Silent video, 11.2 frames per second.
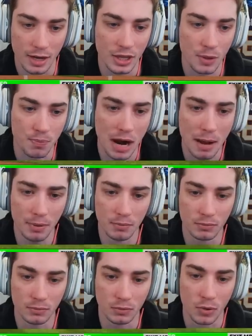And the
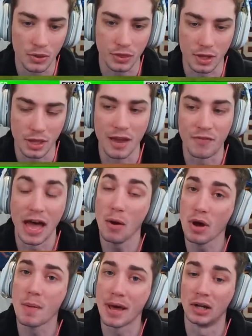problem with, if that
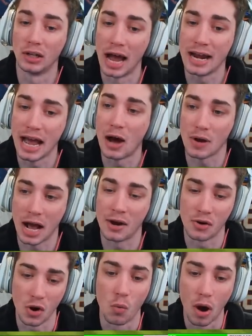would have been a line out, I
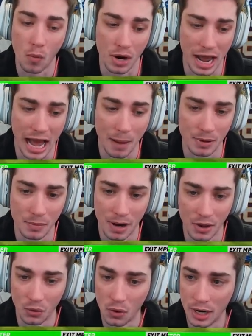don't know what would have happened,
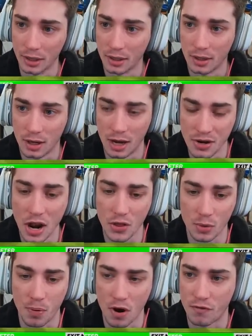by the way.
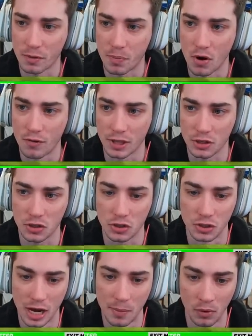Another perfect. This is
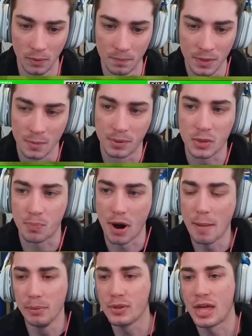a double. But the
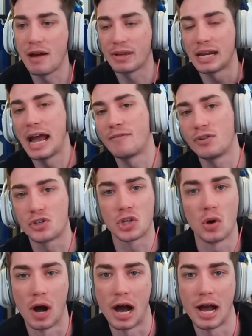problem with having an average
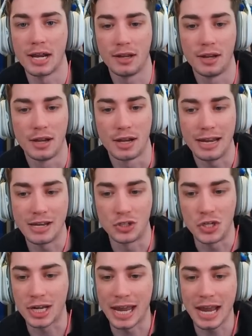so high
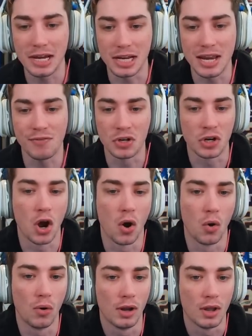is you can't even
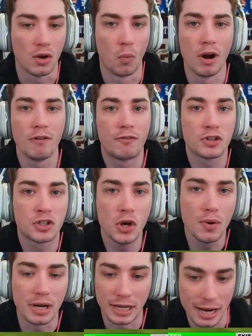go 1 for
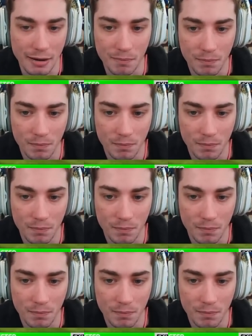2 in a game.